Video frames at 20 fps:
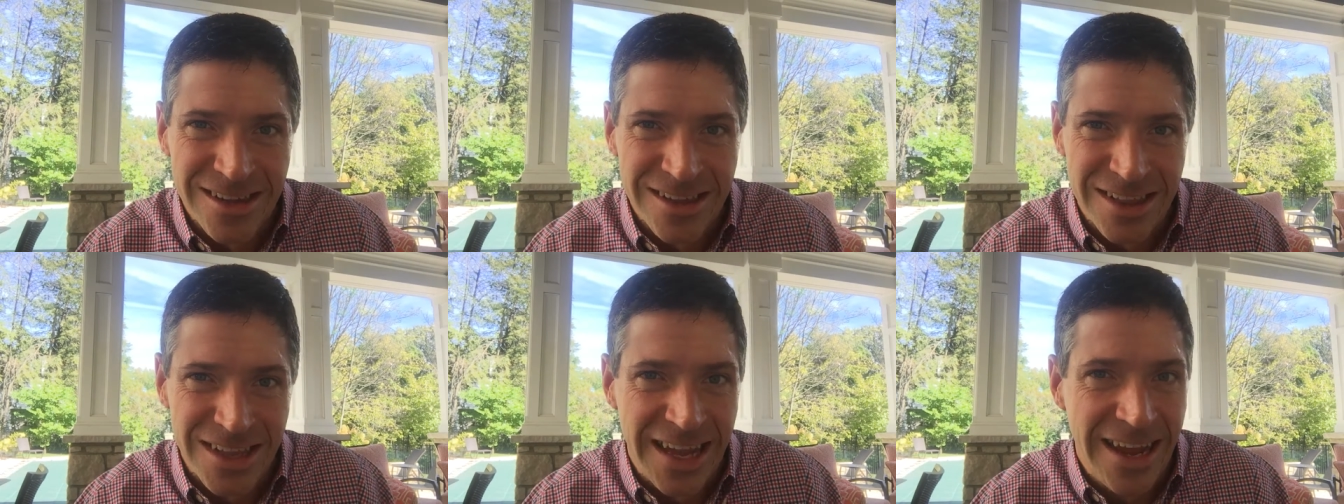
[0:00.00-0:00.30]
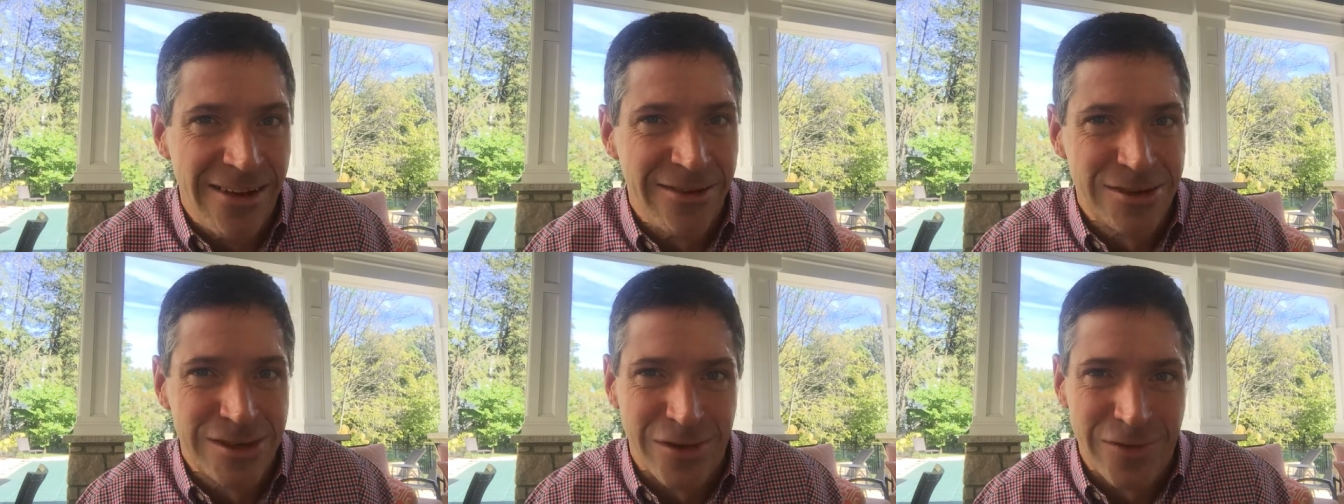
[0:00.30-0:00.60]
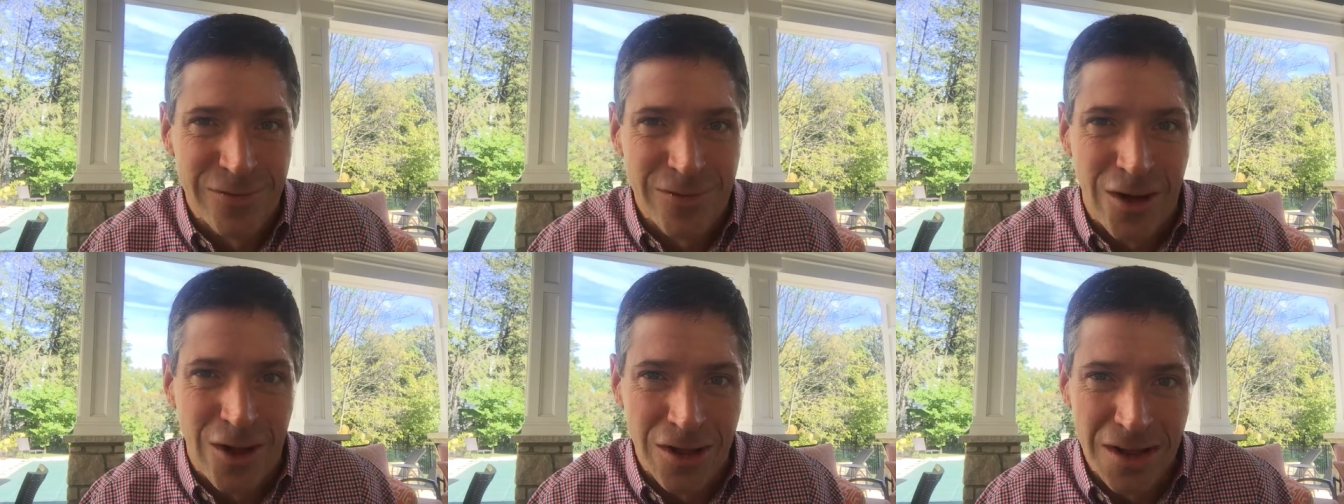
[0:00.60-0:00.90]
Leaves
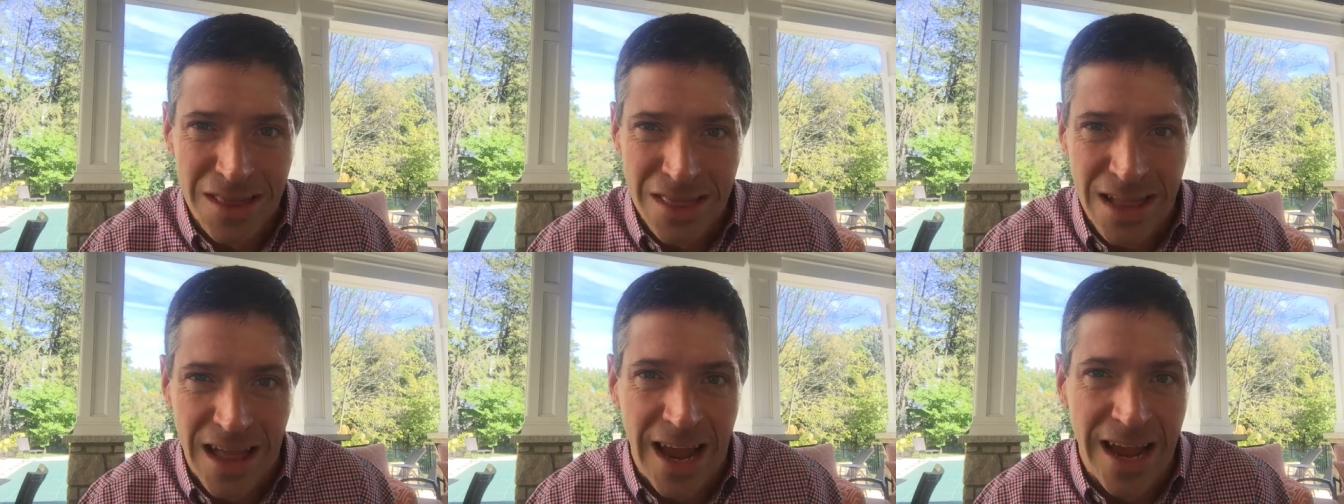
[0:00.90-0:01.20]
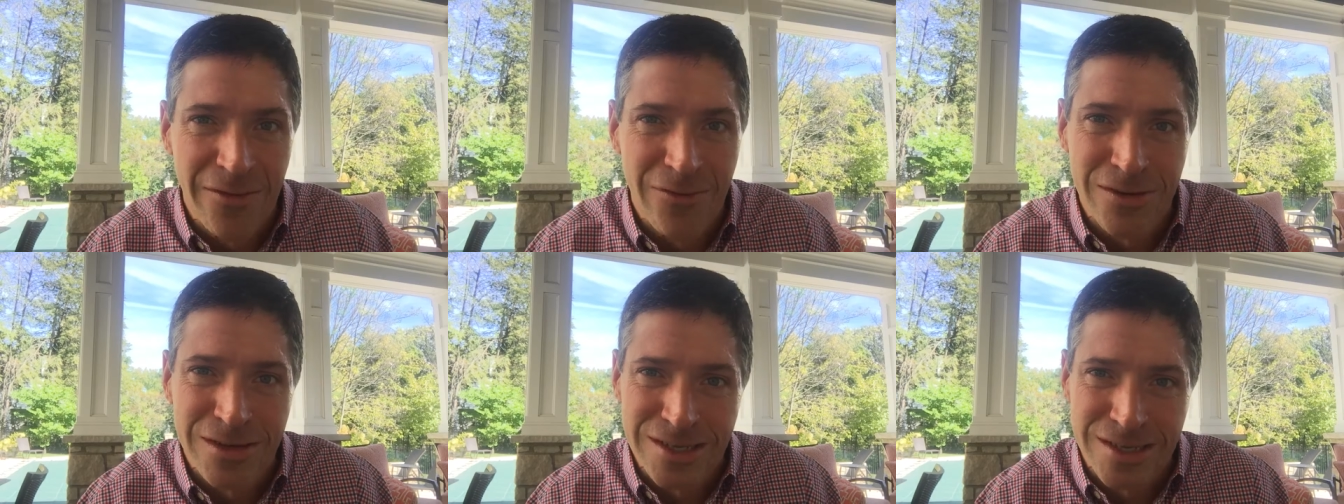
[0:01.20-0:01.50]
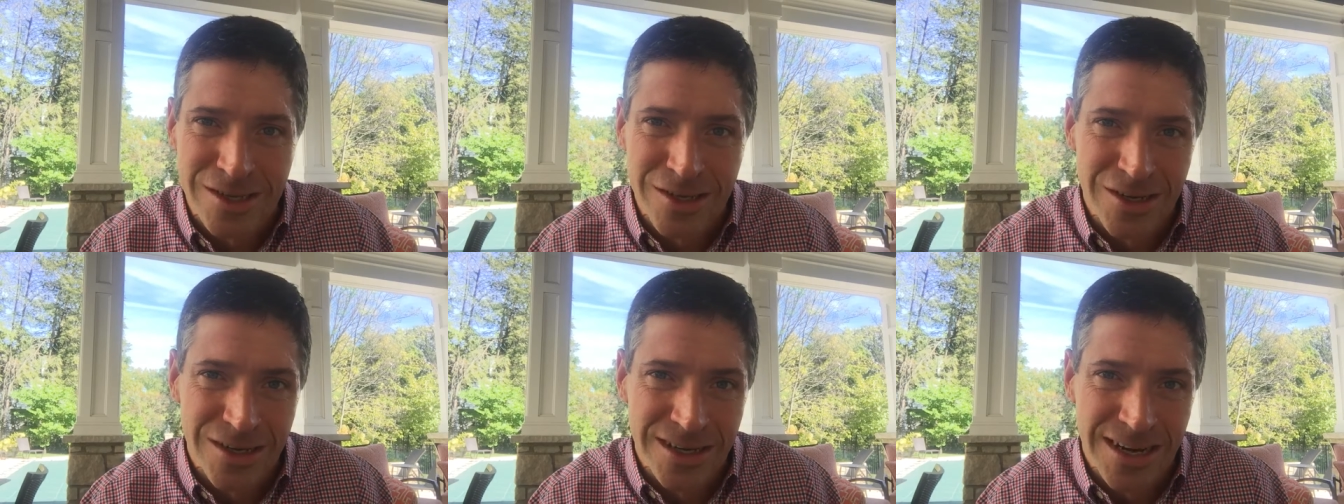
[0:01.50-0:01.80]
are falling. Life
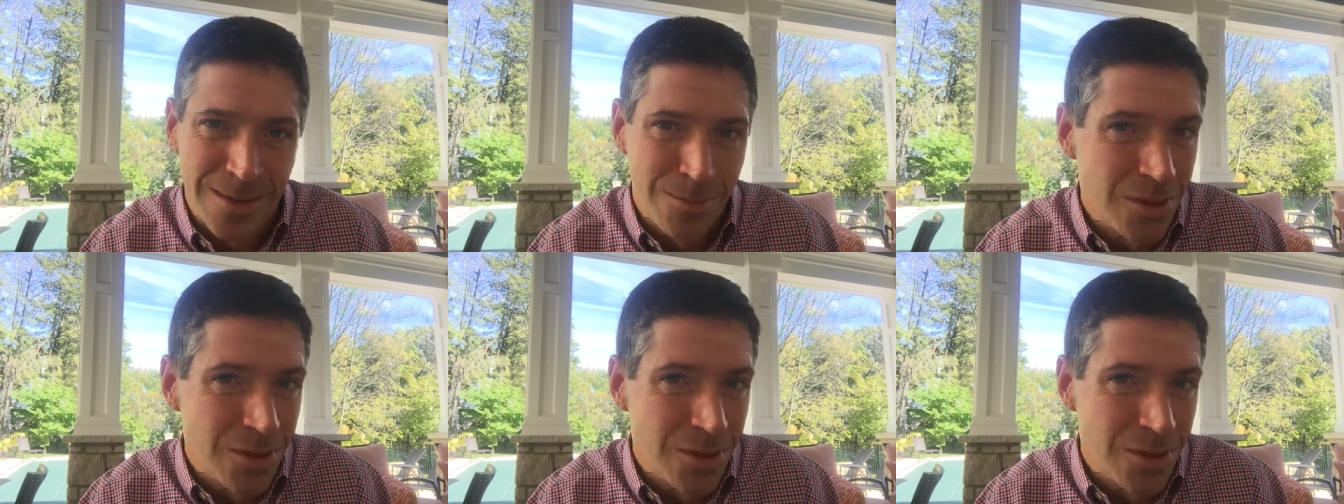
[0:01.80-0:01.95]
is good.